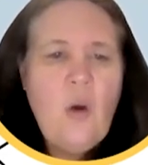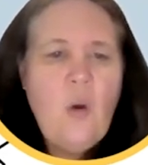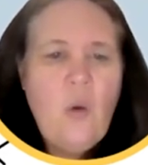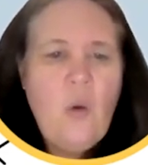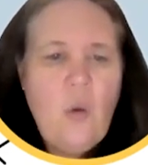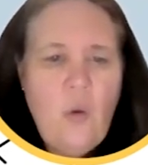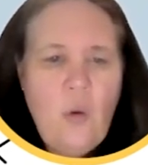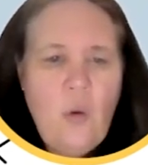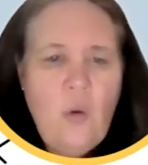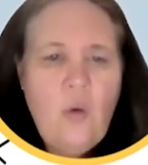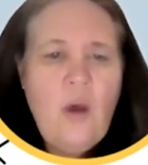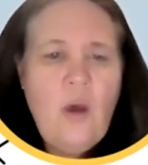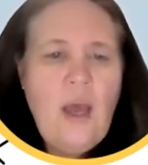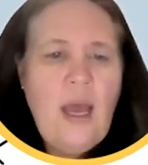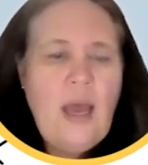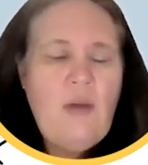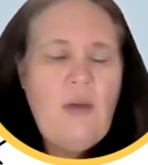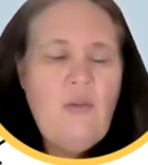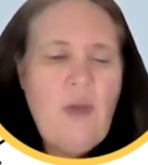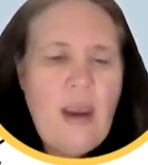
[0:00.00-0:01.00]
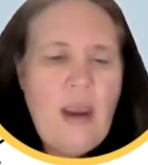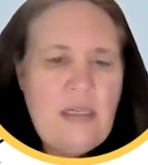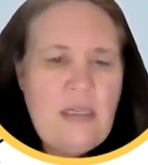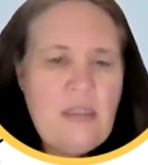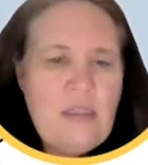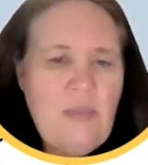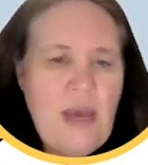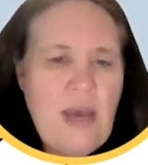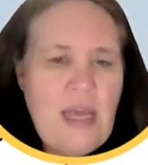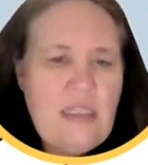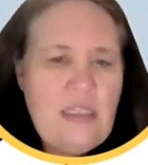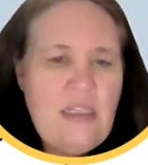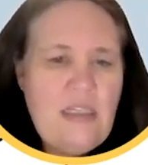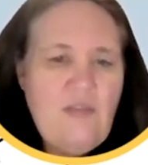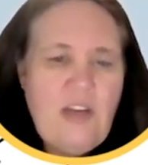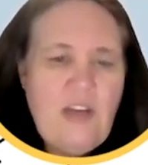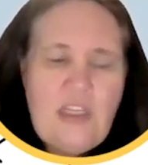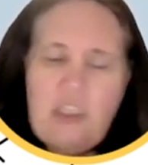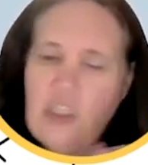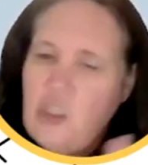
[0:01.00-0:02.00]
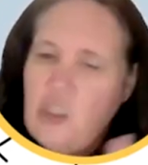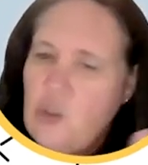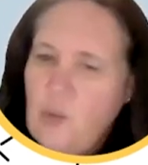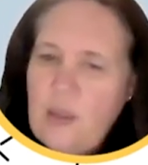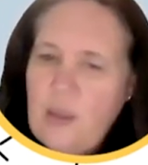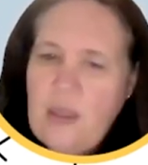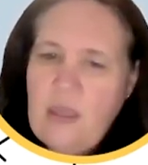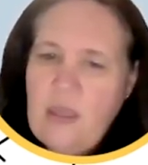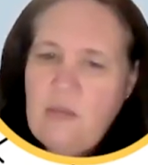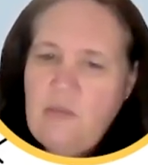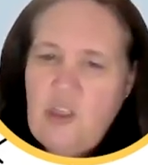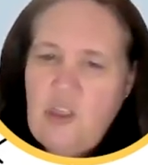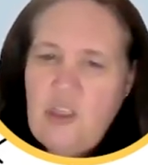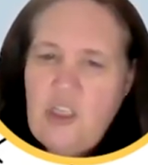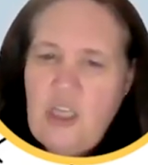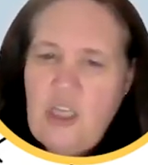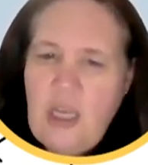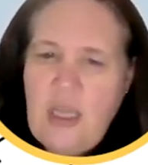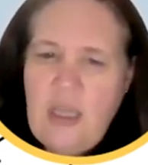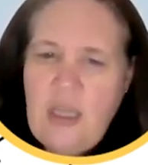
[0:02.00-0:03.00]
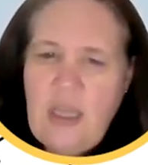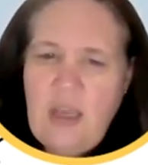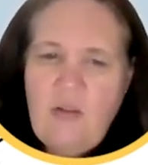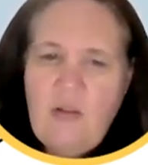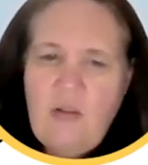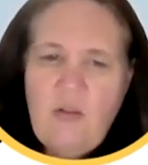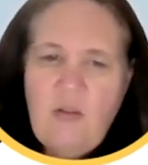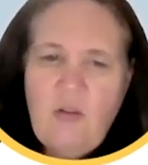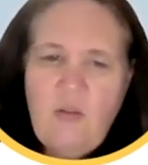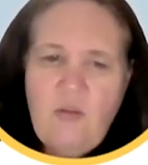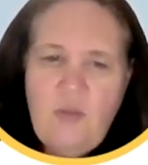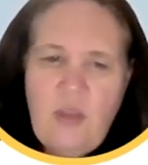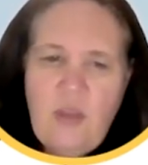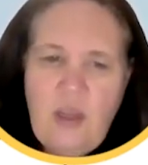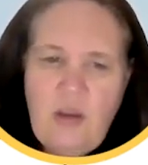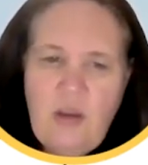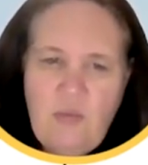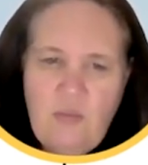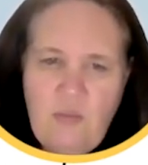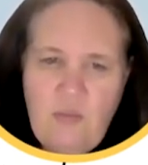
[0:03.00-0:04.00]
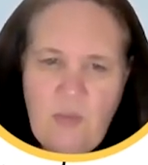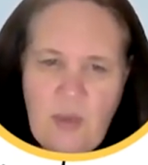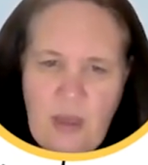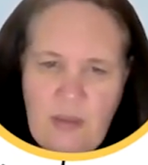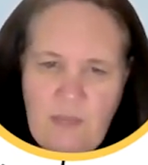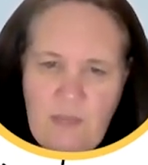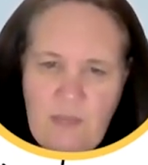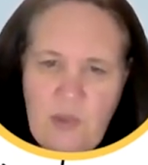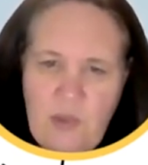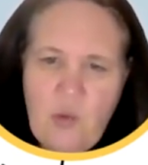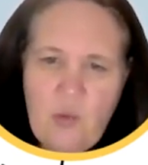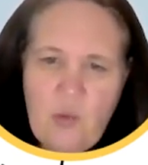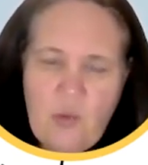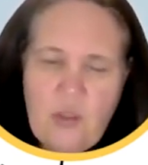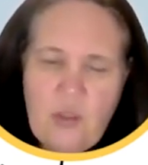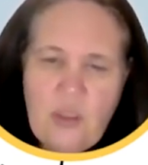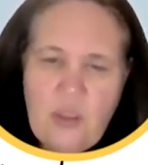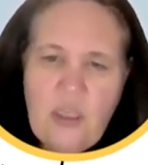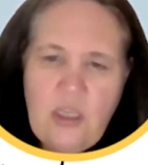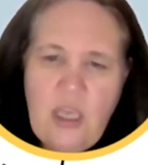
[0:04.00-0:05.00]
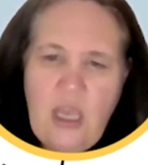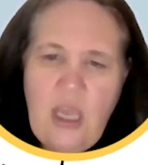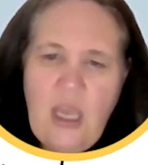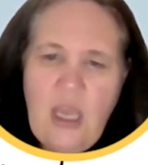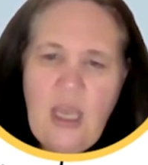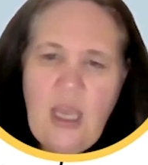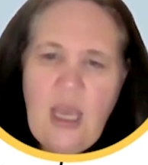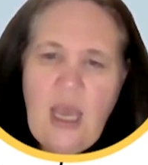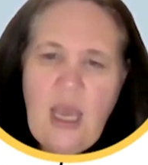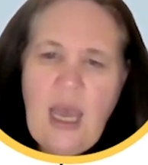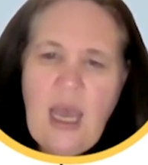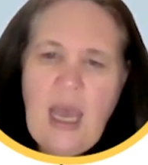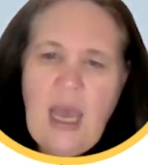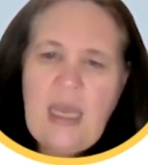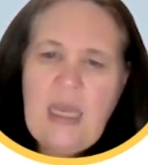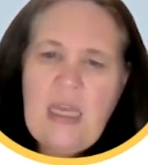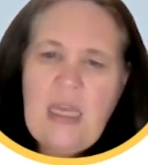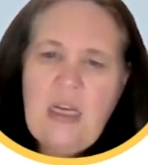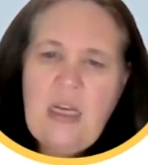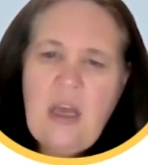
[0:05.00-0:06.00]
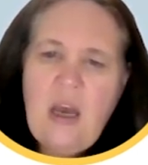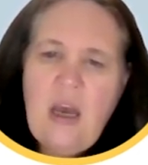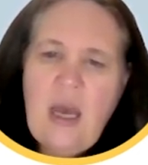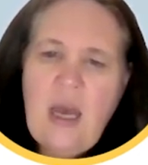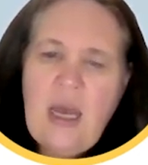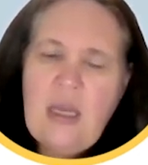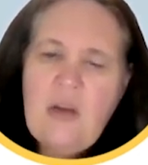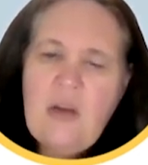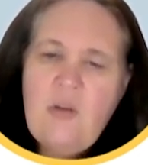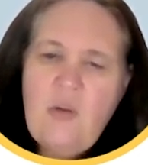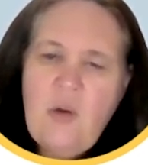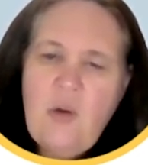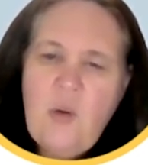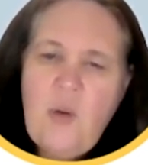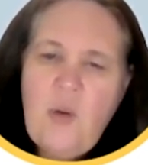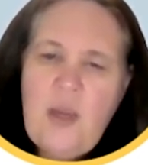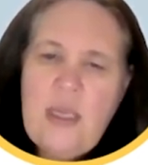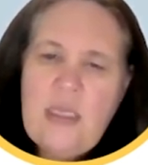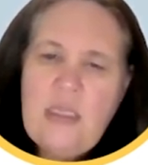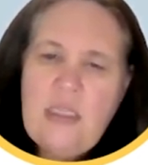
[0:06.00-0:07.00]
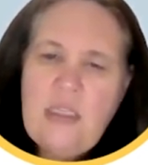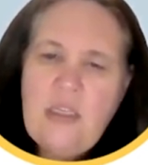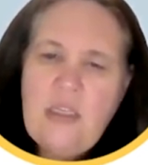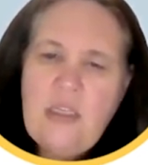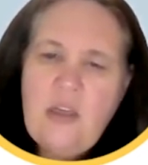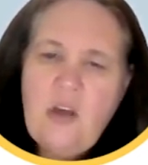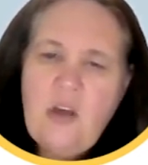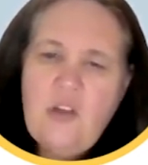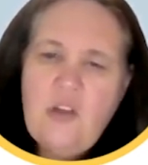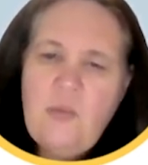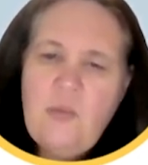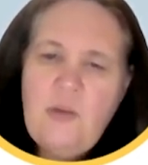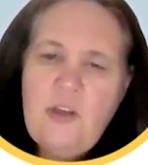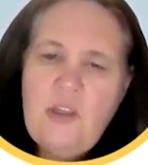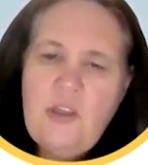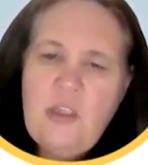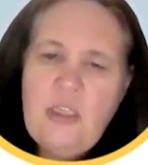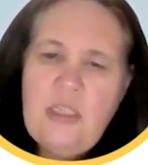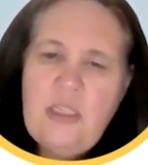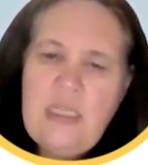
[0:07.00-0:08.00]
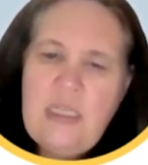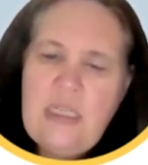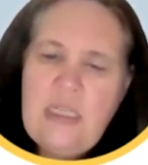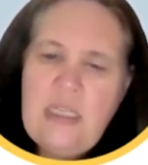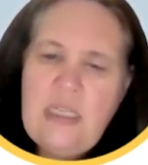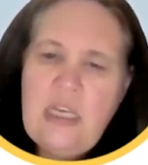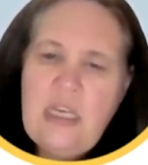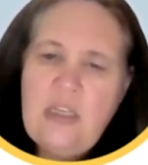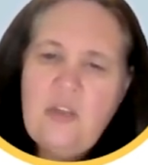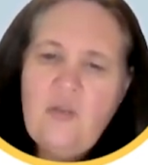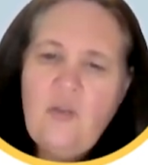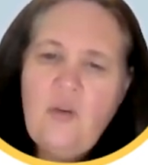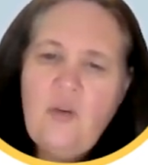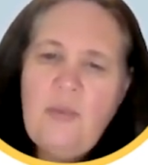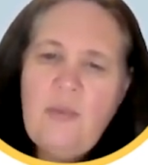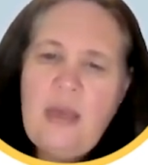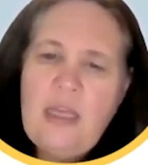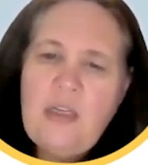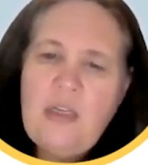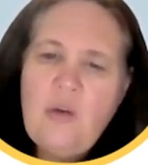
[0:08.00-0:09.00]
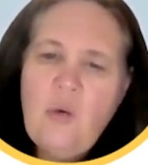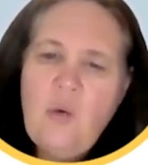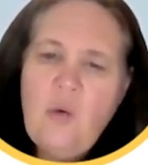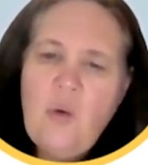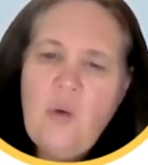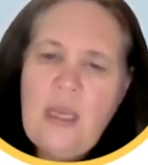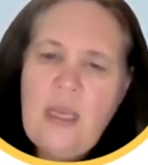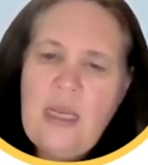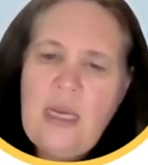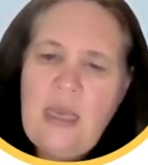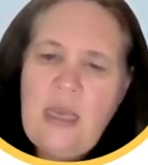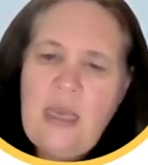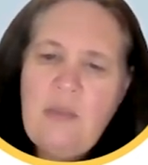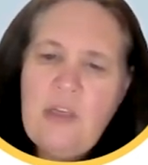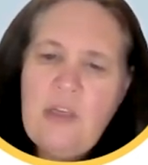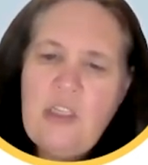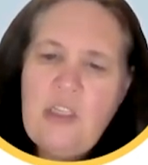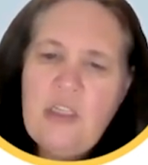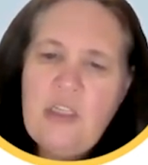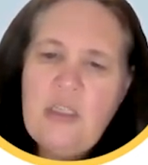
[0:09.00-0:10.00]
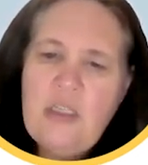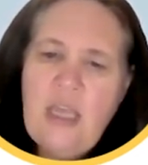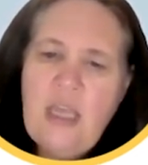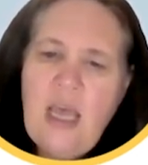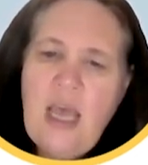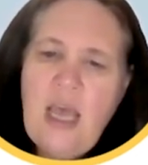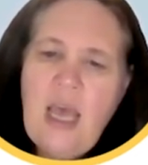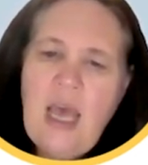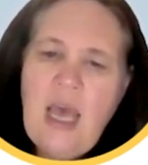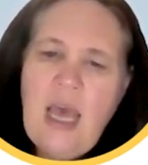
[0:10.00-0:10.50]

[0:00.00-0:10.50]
Or randomized if I just want them to share their thoughts. I can request contributions in text format or in images.